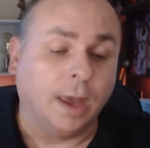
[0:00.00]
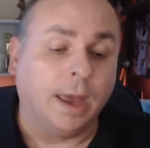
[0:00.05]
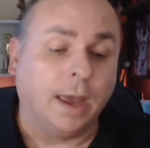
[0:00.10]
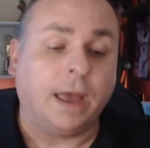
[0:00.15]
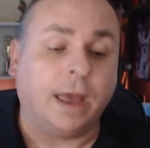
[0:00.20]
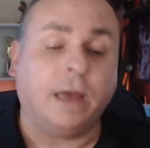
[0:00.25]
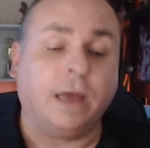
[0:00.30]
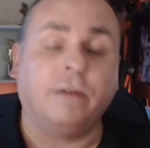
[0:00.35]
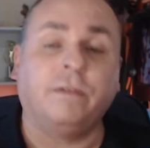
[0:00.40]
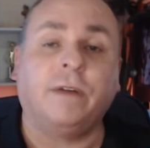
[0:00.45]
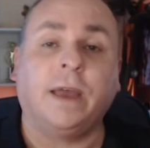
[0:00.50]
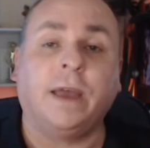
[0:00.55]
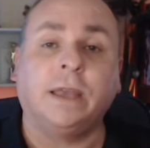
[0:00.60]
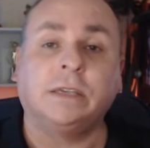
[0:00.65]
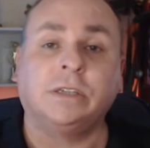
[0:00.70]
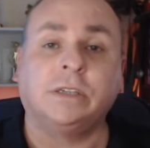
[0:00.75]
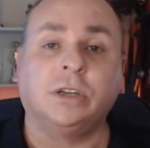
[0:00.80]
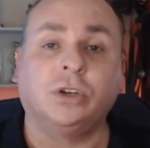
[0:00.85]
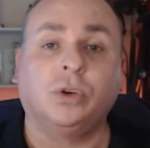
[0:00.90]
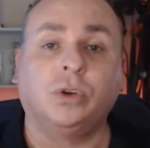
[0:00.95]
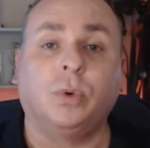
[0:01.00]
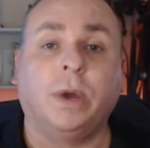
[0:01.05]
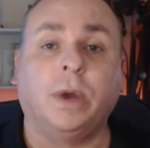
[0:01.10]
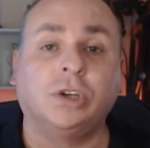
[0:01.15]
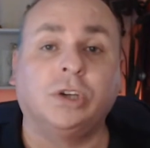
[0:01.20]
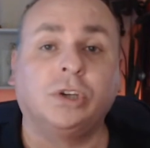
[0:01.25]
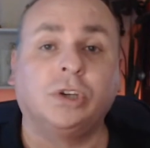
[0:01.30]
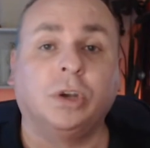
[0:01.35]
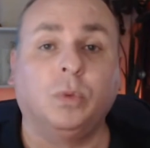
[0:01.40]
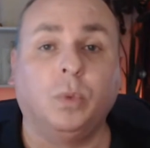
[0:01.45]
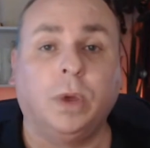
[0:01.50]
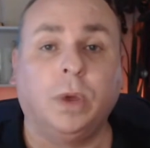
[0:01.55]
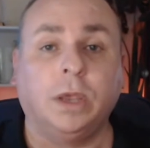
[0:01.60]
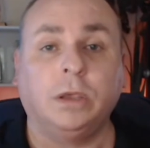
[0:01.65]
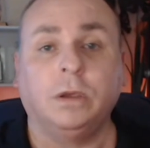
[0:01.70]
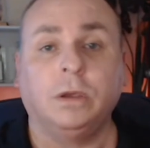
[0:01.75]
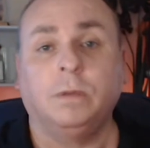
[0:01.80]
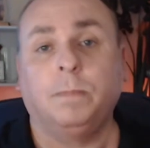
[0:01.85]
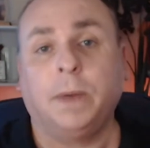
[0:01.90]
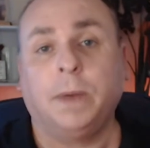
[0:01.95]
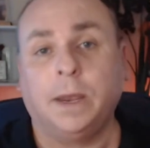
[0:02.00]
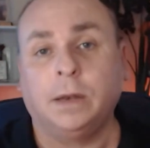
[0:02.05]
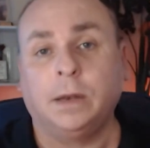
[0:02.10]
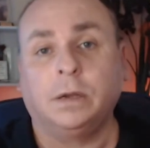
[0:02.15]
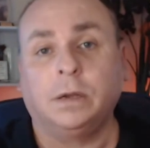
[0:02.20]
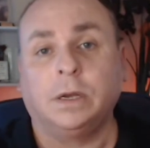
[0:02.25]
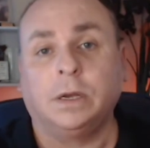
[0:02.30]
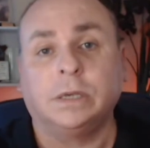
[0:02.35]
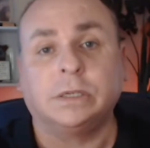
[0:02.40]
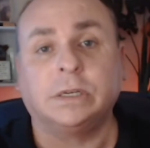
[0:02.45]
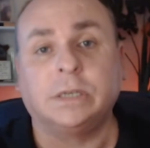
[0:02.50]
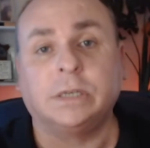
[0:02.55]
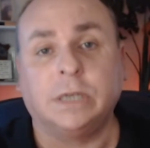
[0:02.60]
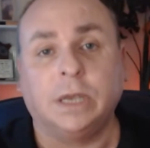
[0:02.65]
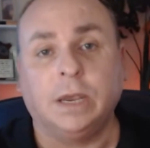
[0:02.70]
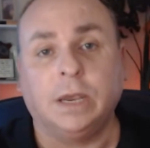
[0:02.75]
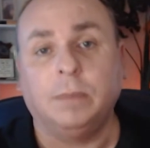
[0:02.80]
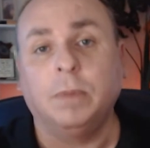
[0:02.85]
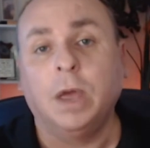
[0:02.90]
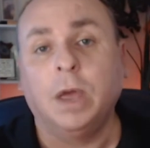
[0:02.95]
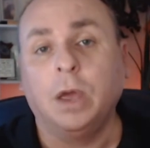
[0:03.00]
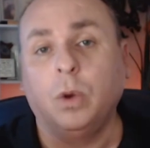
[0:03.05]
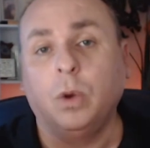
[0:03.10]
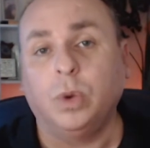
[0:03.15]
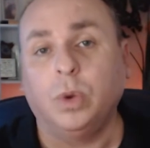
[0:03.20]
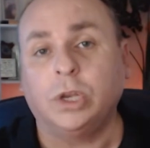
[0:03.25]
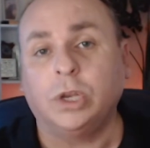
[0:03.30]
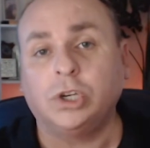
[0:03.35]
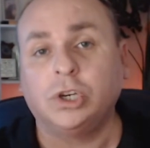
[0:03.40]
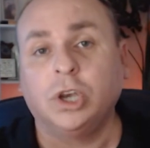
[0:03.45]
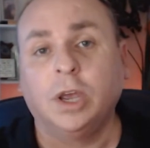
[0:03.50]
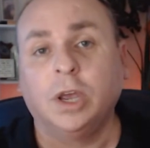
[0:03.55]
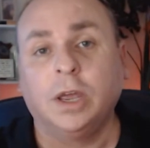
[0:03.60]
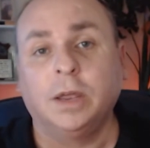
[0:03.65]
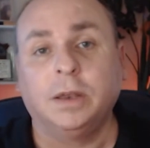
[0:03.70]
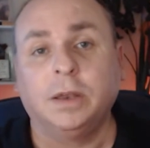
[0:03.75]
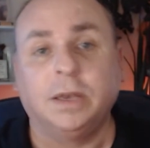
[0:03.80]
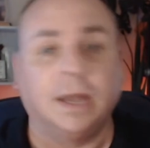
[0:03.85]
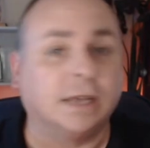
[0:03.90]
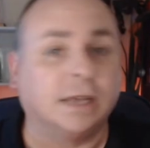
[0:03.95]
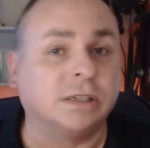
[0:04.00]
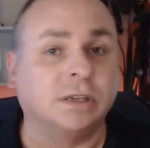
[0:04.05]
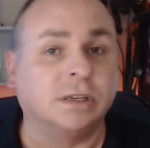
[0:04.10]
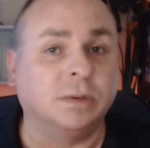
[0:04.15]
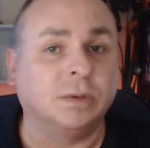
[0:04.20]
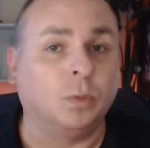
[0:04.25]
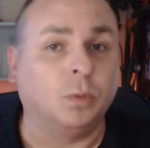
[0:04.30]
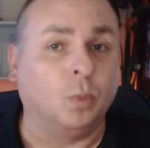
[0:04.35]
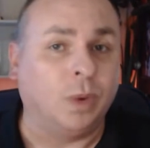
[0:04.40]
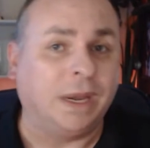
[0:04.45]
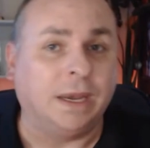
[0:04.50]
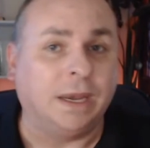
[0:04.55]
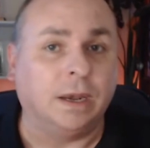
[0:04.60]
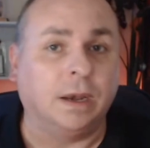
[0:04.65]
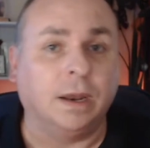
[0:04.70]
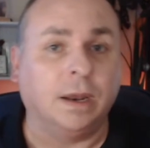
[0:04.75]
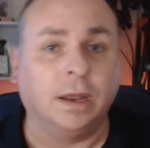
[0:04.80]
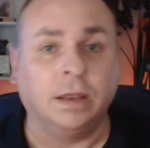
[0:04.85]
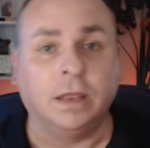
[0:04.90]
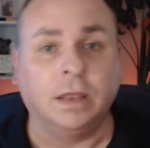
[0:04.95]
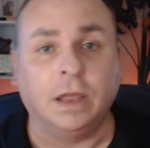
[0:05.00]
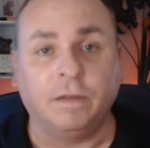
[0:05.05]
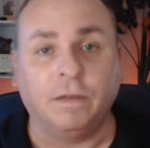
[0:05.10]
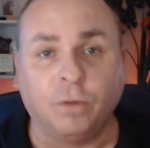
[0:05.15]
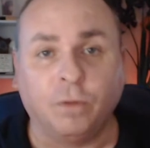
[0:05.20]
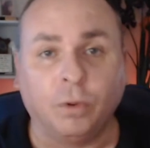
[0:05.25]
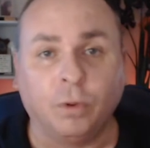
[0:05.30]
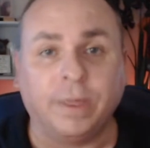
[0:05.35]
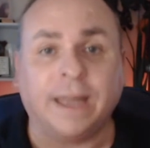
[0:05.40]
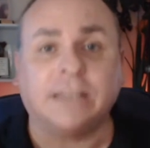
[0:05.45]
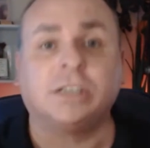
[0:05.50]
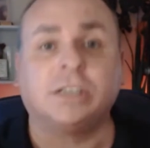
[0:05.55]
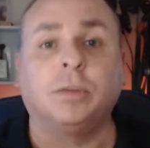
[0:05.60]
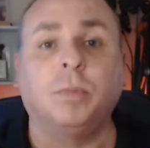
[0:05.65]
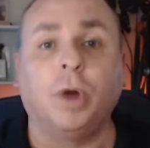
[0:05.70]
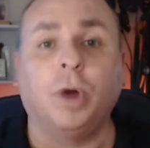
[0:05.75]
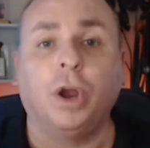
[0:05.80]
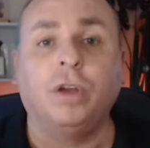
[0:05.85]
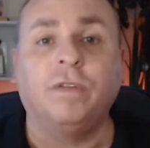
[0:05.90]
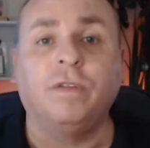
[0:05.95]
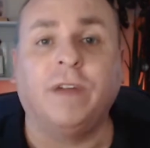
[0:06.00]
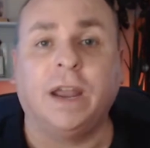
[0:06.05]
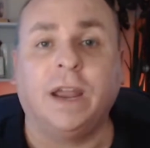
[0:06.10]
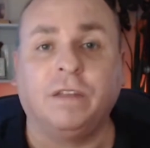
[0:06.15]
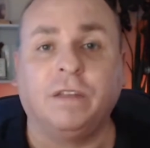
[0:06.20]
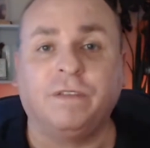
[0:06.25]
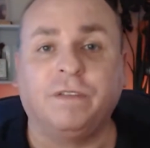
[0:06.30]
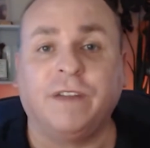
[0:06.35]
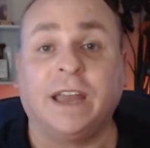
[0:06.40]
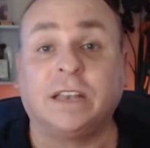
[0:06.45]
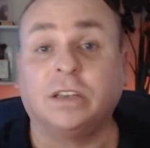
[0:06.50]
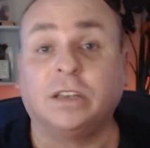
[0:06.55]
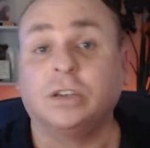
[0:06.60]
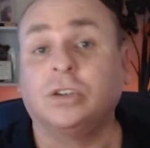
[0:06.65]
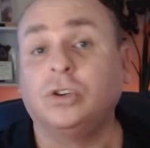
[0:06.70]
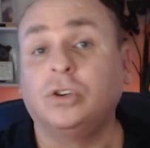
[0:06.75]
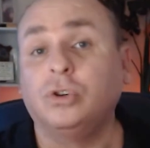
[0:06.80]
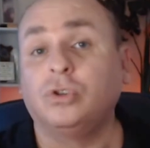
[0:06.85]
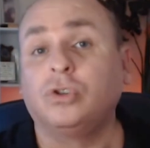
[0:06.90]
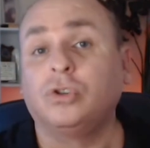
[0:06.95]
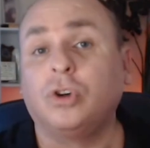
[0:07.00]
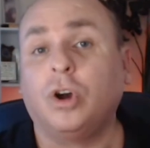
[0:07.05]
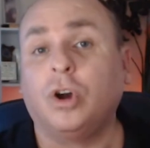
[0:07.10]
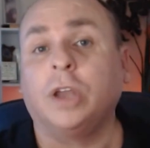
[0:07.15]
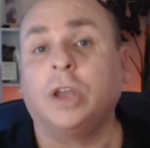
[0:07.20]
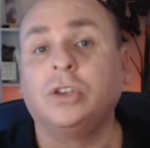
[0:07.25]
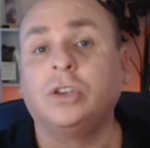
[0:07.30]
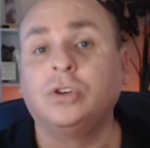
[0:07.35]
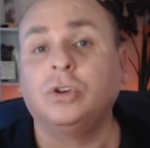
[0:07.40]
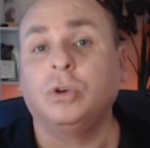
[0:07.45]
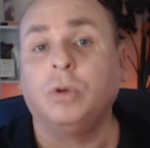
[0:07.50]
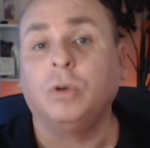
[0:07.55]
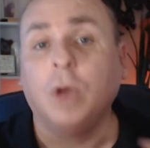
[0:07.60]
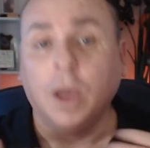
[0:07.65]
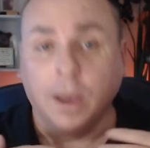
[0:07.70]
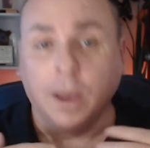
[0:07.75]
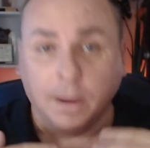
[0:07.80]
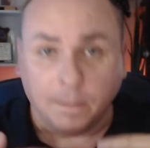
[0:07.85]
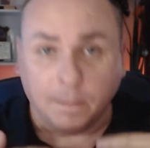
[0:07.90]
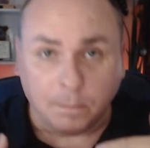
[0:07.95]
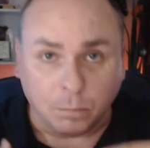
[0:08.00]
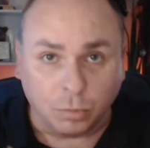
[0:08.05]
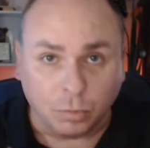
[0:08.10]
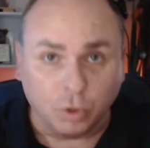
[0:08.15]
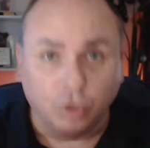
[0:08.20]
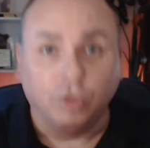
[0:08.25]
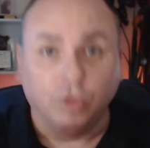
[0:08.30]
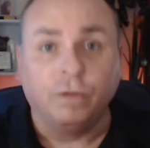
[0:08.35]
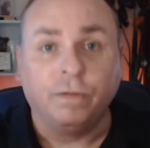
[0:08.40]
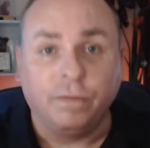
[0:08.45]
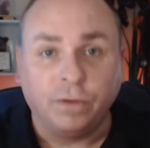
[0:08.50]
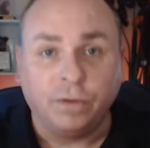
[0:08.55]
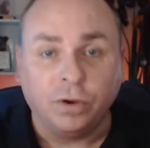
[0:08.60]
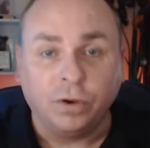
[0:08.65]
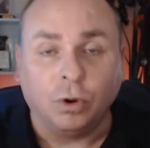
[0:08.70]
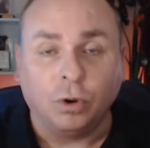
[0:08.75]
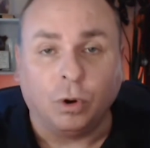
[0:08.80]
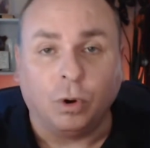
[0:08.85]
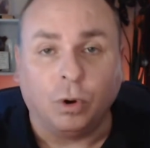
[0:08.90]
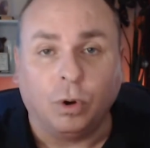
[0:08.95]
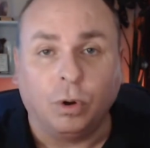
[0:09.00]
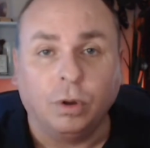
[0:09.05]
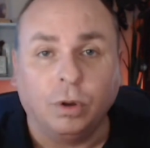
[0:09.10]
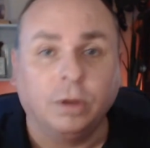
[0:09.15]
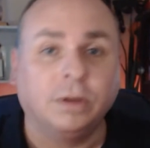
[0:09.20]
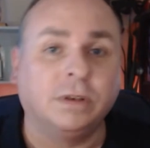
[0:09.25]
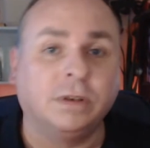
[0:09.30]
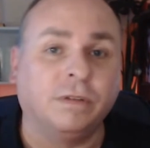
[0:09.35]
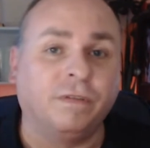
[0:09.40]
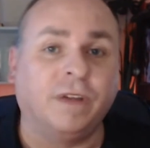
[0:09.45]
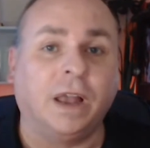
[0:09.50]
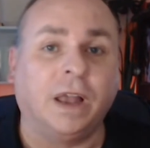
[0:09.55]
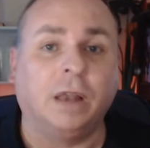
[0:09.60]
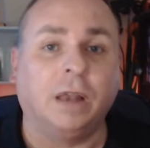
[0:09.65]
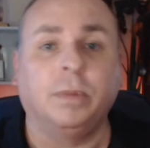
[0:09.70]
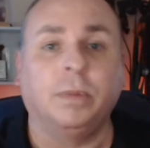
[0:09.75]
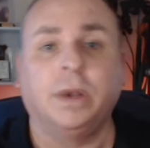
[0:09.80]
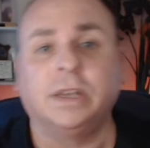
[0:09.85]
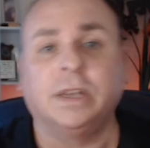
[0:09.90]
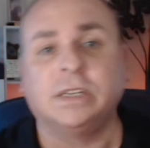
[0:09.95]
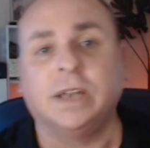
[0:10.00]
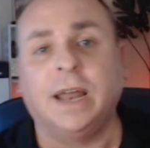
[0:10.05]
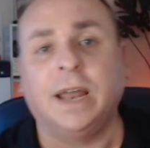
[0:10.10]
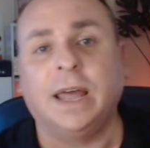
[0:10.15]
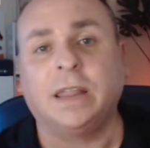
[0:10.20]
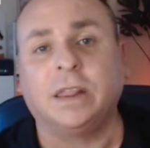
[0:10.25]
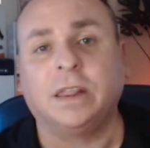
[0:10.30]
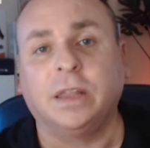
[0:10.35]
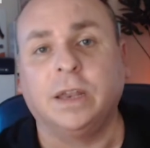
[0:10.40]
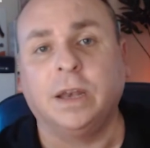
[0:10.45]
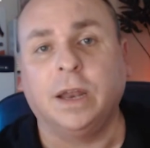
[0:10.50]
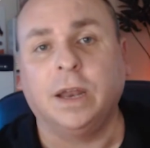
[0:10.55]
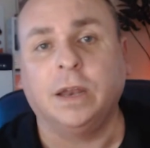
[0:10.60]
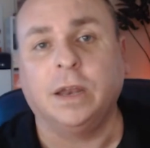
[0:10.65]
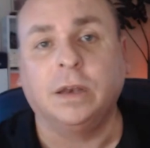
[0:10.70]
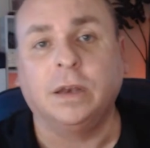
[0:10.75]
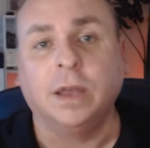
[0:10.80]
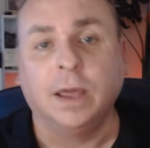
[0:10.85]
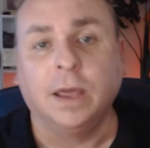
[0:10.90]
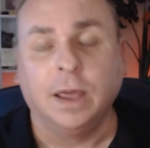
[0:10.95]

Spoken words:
have a situation where you penalize a team which doesn't win. And therefore that's a motivating factor to try to move your development as an athlete and